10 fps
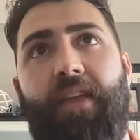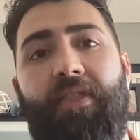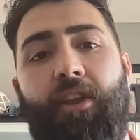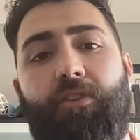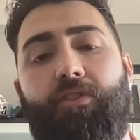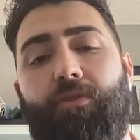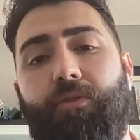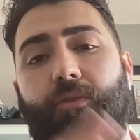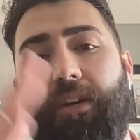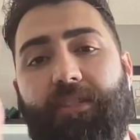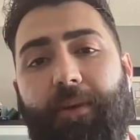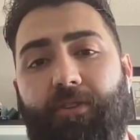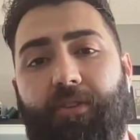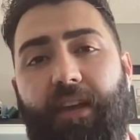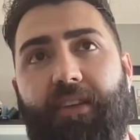and then you had to do a
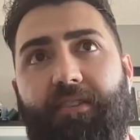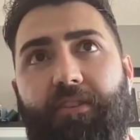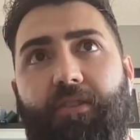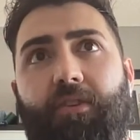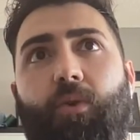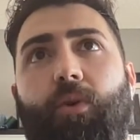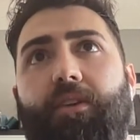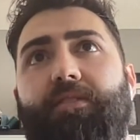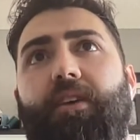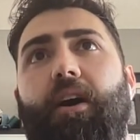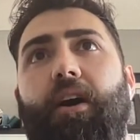specialization course,